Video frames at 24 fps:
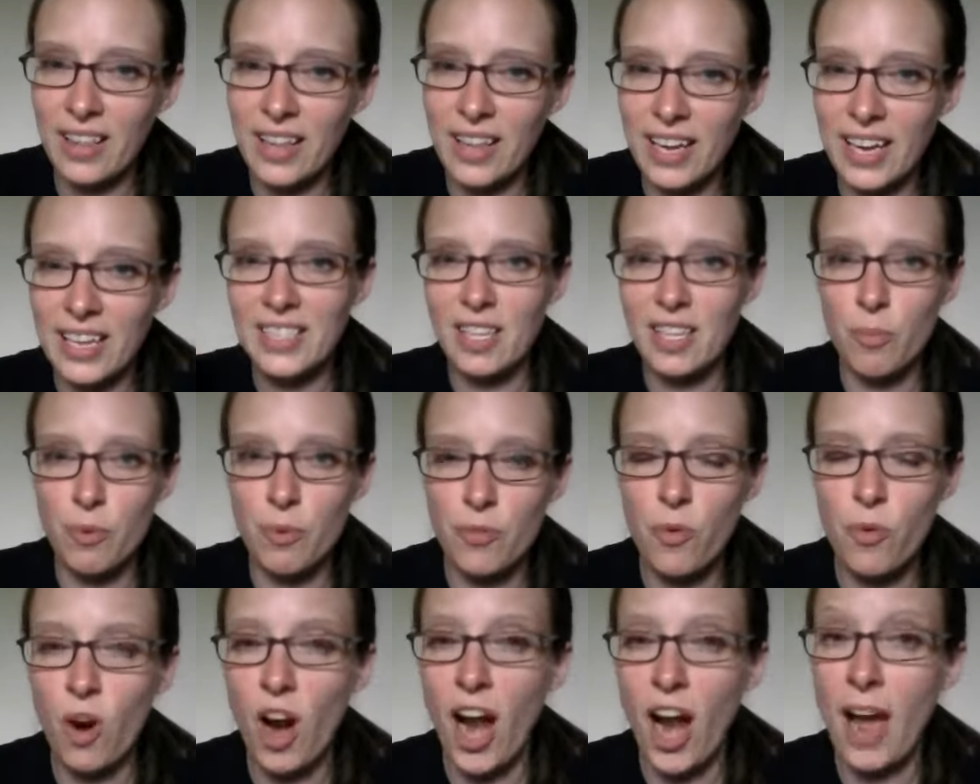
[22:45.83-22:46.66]
Like I said
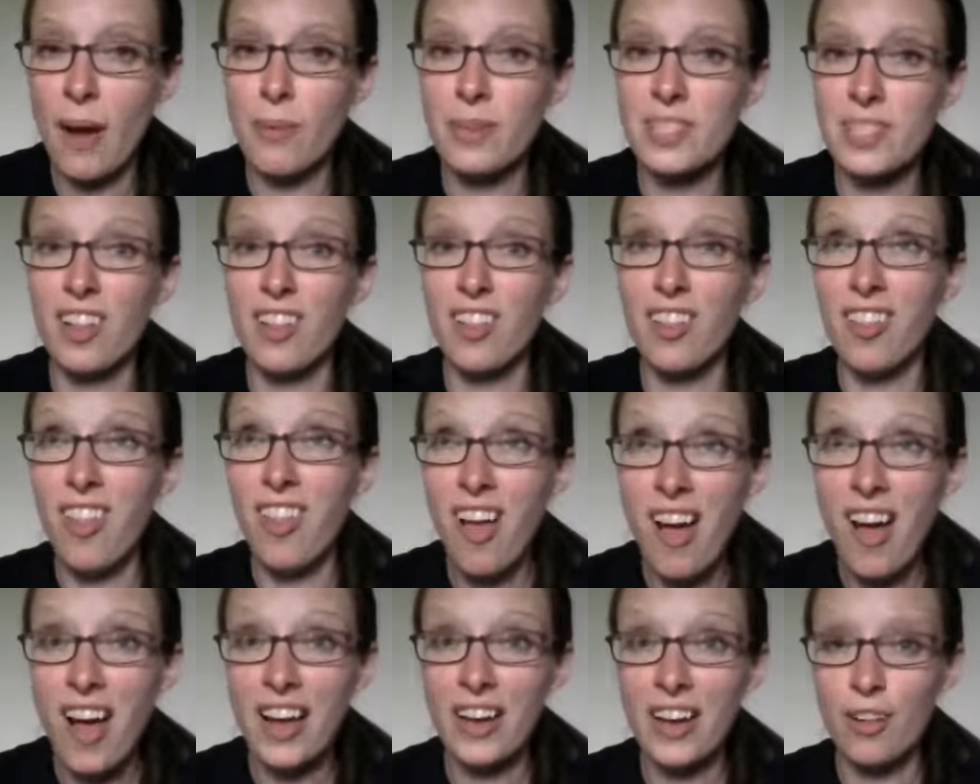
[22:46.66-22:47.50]
before, I was a
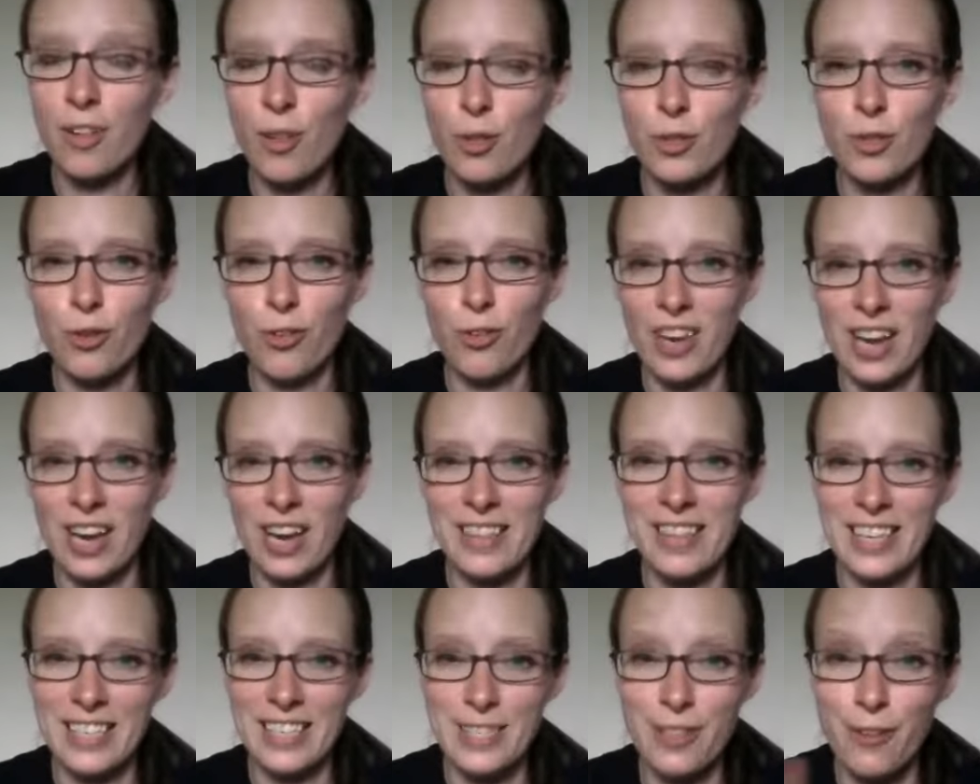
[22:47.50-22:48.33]
lot closer than I think.